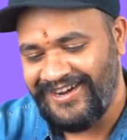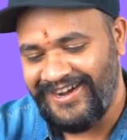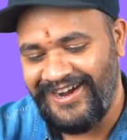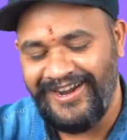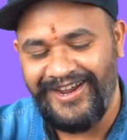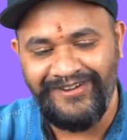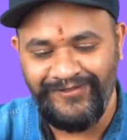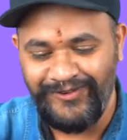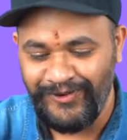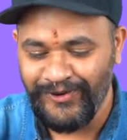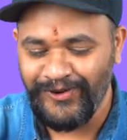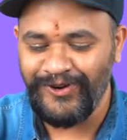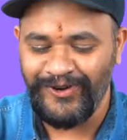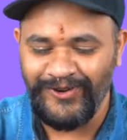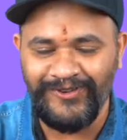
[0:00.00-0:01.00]
I have
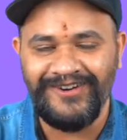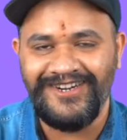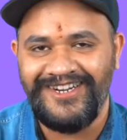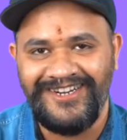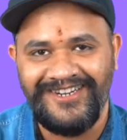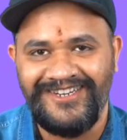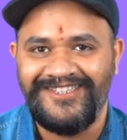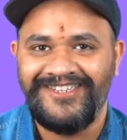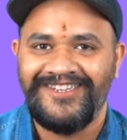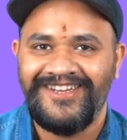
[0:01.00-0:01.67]
no clue what it is.